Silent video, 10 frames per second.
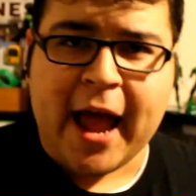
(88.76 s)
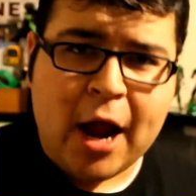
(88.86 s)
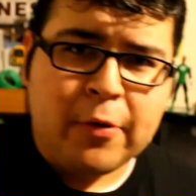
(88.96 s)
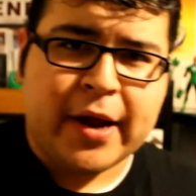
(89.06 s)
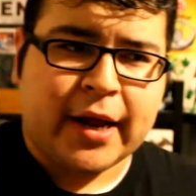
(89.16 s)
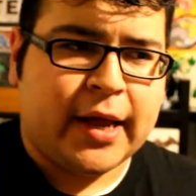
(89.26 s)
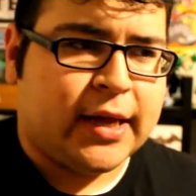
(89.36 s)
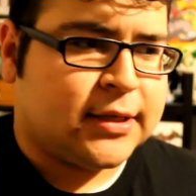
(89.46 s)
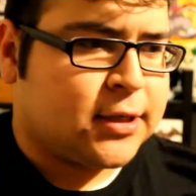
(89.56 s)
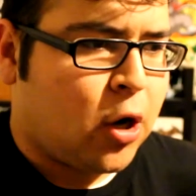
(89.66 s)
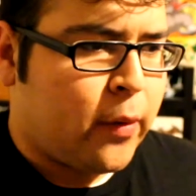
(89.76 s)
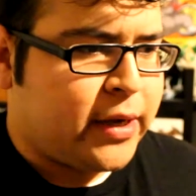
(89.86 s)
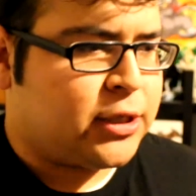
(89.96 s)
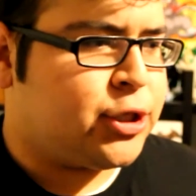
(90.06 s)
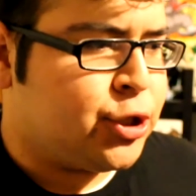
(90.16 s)
Erik is
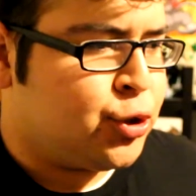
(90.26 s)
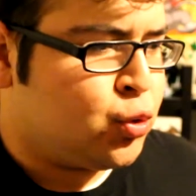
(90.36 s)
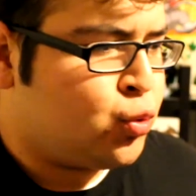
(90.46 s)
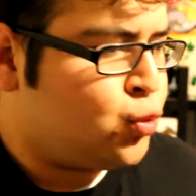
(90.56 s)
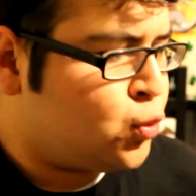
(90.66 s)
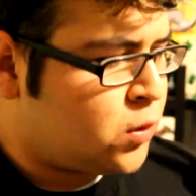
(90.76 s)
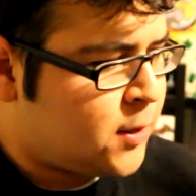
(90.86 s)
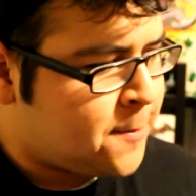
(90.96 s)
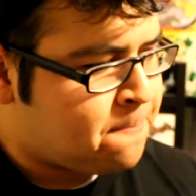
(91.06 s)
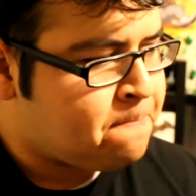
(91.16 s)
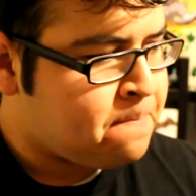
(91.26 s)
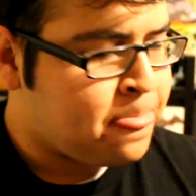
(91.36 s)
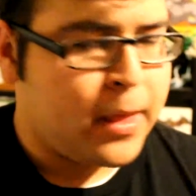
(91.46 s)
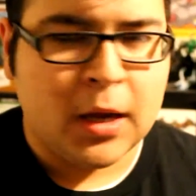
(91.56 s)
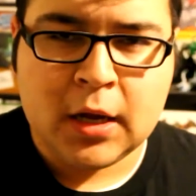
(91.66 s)
going to
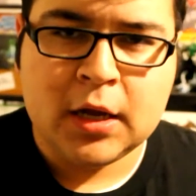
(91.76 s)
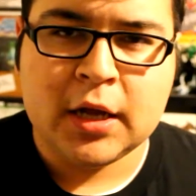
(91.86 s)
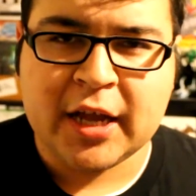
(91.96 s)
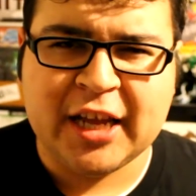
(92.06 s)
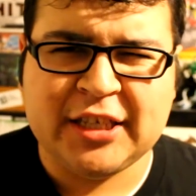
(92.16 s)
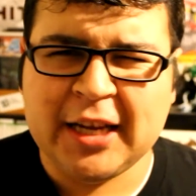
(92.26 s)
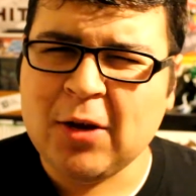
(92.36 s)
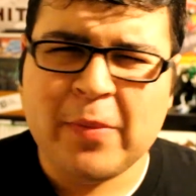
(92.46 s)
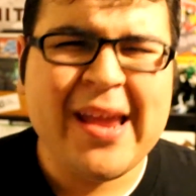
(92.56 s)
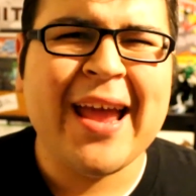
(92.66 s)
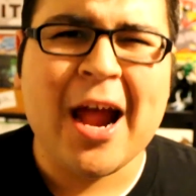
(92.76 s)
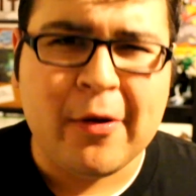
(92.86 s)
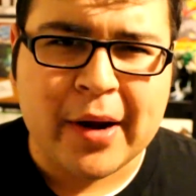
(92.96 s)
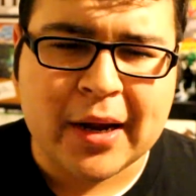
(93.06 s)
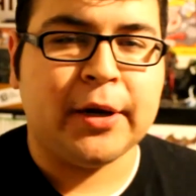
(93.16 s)
continue being
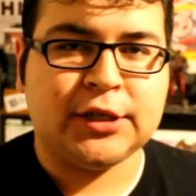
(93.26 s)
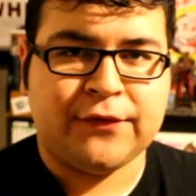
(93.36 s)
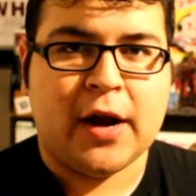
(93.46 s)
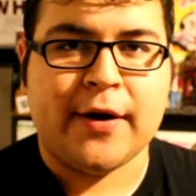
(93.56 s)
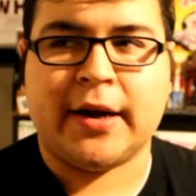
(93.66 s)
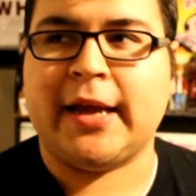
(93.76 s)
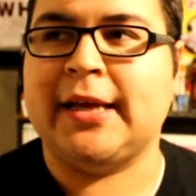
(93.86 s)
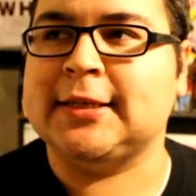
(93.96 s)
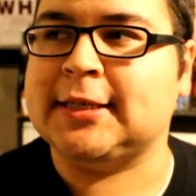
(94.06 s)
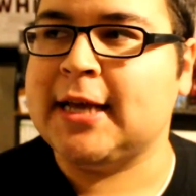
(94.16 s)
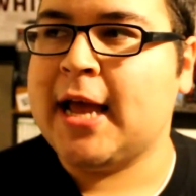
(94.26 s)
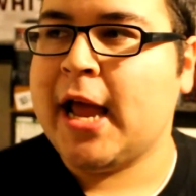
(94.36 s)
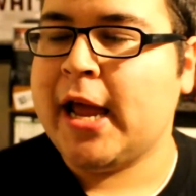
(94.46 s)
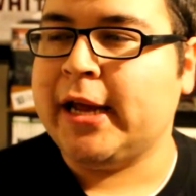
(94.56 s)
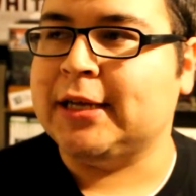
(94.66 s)
Erik. Prediction for Erik is
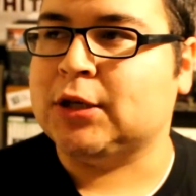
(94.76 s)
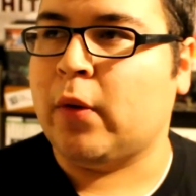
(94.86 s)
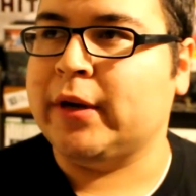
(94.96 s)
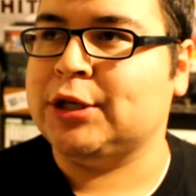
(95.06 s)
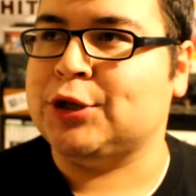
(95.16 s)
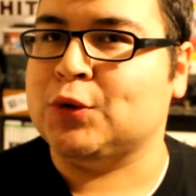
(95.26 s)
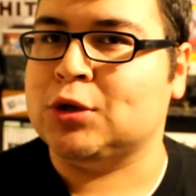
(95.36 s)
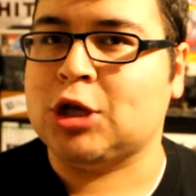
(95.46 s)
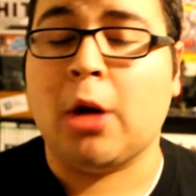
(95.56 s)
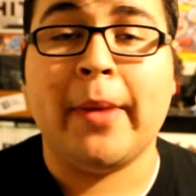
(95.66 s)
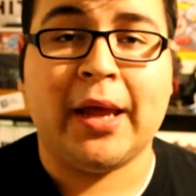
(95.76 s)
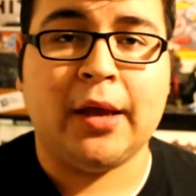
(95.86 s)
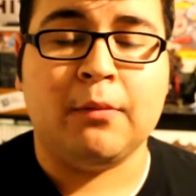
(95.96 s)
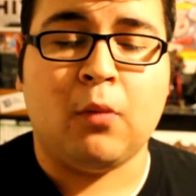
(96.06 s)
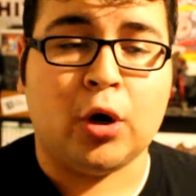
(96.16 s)
He's going to start
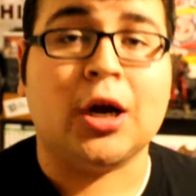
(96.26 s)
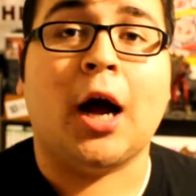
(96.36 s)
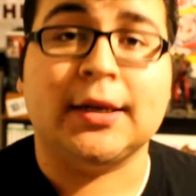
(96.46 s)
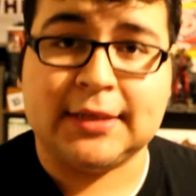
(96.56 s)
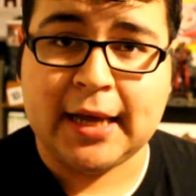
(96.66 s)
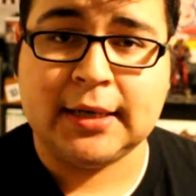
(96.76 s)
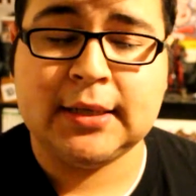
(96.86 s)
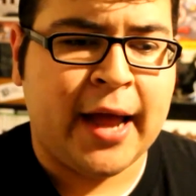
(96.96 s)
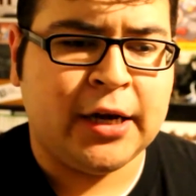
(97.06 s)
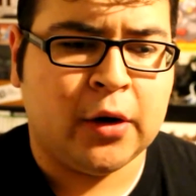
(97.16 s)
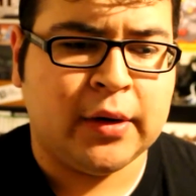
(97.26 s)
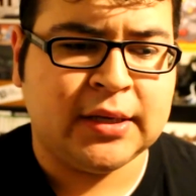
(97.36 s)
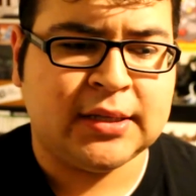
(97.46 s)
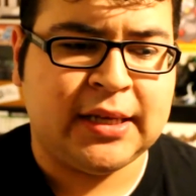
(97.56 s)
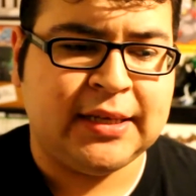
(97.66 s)
making more content. I
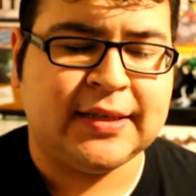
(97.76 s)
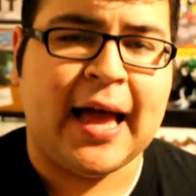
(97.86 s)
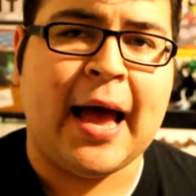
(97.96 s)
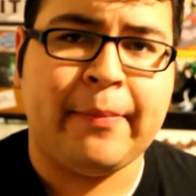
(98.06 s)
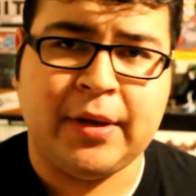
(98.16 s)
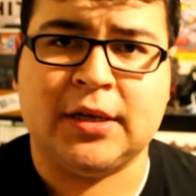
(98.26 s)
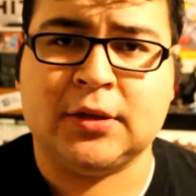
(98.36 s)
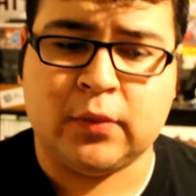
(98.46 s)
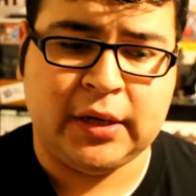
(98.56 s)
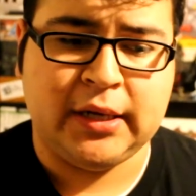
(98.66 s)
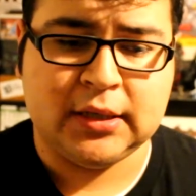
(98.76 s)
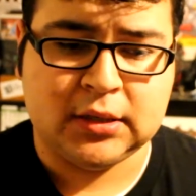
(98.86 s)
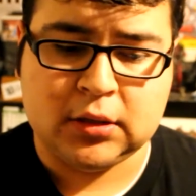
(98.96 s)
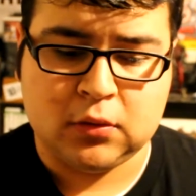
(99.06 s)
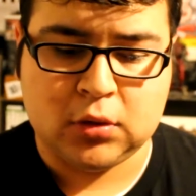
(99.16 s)
noticed he's the happiest when he's
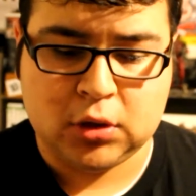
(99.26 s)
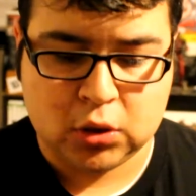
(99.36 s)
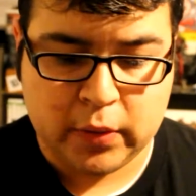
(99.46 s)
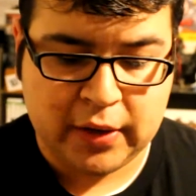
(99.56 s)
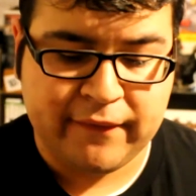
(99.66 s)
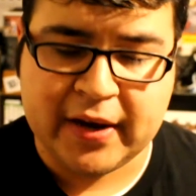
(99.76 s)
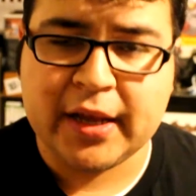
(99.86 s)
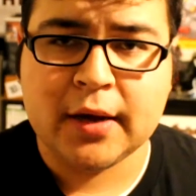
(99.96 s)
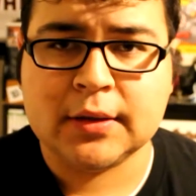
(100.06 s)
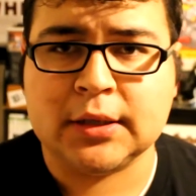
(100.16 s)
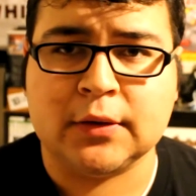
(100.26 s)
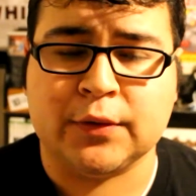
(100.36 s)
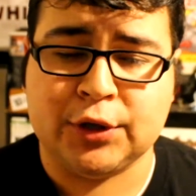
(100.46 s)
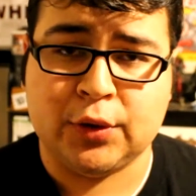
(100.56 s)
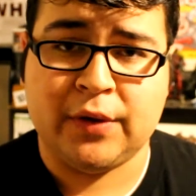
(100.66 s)
doing videos and
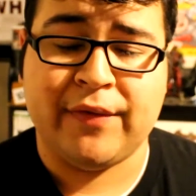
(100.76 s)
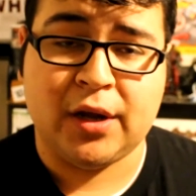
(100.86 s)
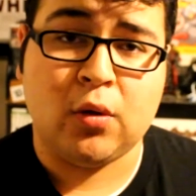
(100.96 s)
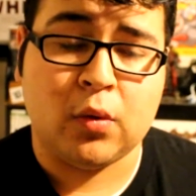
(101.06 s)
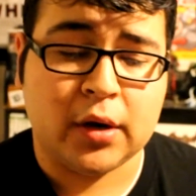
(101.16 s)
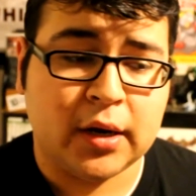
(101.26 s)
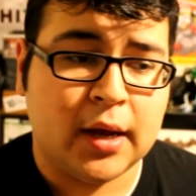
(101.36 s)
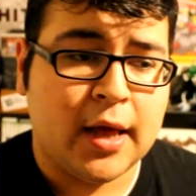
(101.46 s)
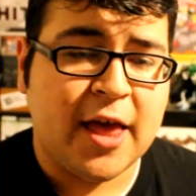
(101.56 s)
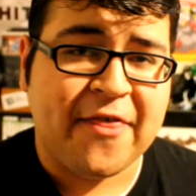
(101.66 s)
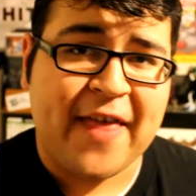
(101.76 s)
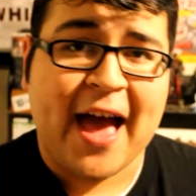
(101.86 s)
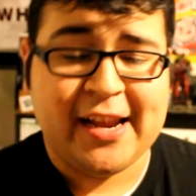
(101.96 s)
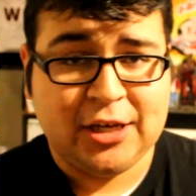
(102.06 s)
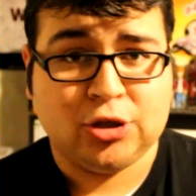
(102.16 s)
doing video work,
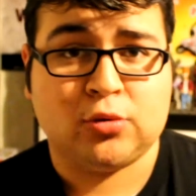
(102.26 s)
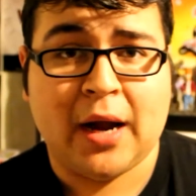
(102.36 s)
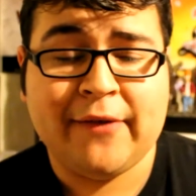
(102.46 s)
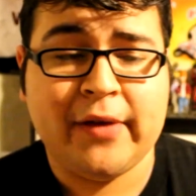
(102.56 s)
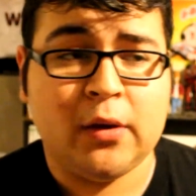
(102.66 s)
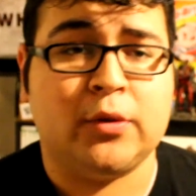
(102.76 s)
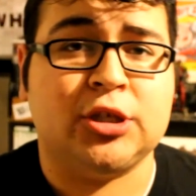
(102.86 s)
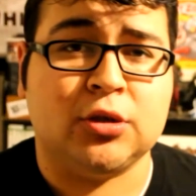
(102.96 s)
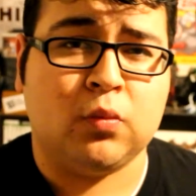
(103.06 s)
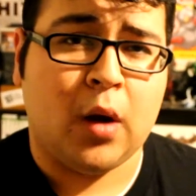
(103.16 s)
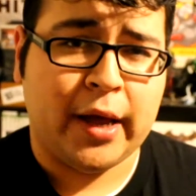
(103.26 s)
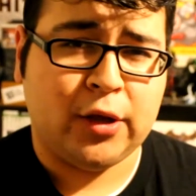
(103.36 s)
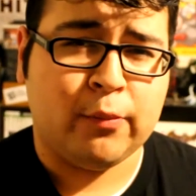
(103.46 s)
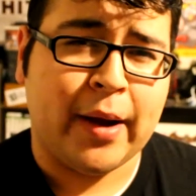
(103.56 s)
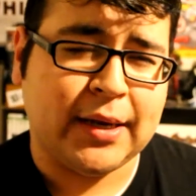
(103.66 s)
that and driving, which is why
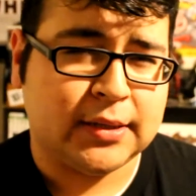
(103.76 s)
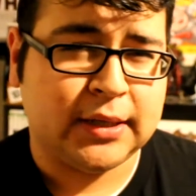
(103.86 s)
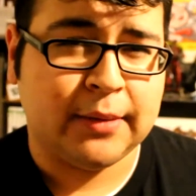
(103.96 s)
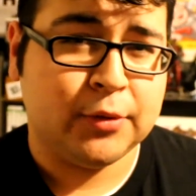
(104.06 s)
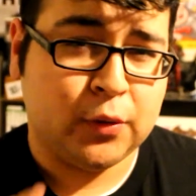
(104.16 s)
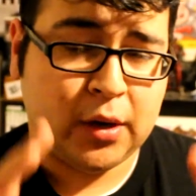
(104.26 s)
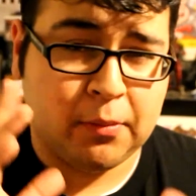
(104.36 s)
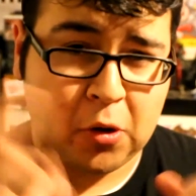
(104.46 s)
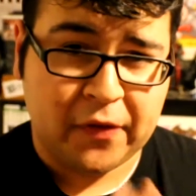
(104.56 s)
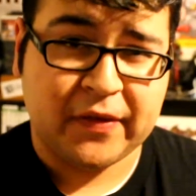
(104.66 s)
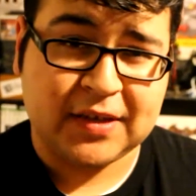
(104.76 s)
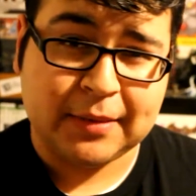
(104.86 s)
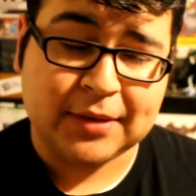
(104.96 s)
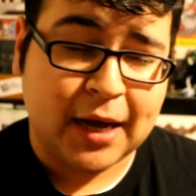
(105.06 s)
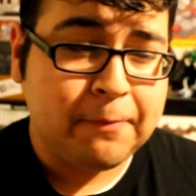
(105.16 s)
you might see him doing them both at the
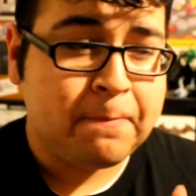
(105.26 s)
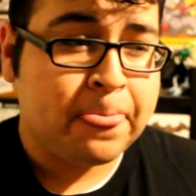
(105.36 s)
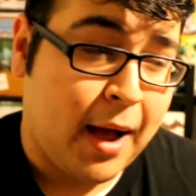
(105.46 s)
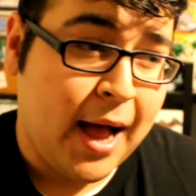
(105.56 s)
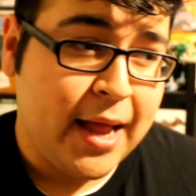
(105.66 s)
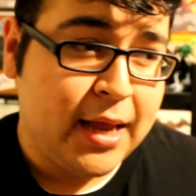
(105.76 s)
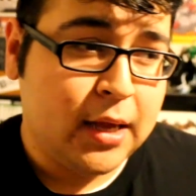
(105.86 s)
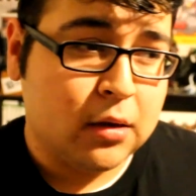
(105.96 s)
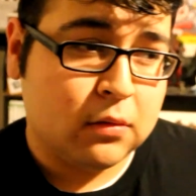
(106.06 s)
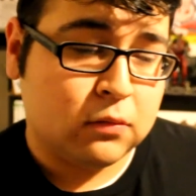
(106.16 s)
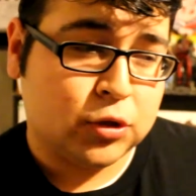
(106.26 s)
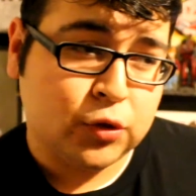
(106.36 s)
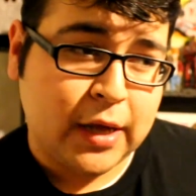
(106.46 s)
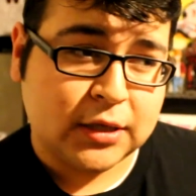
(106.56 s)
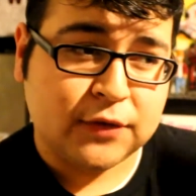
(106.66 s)
same time. My
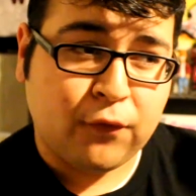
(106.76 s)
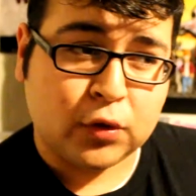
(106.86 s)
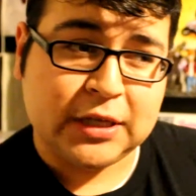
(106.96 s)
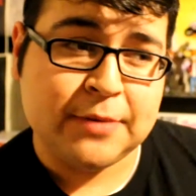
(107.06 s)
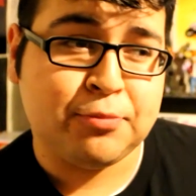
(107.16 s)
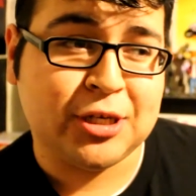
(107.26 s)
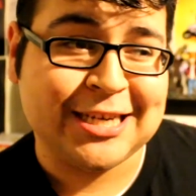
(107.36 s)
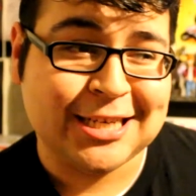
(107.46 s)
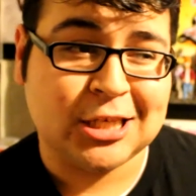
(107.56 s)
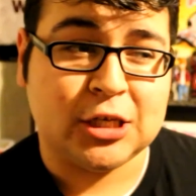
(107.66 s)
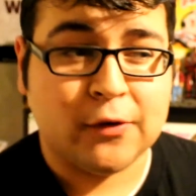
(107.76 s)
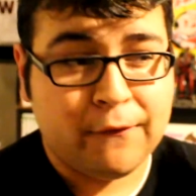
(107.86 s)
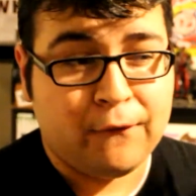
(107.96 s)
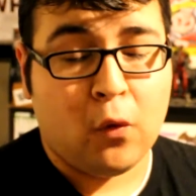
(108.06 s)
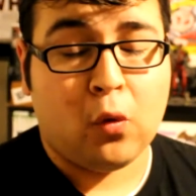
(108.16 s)
2014 prediction
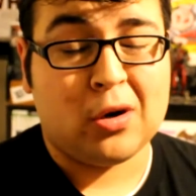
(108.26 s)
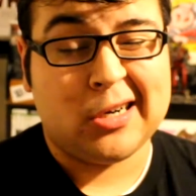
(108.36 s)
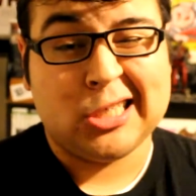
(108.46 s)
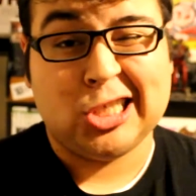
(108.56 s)
for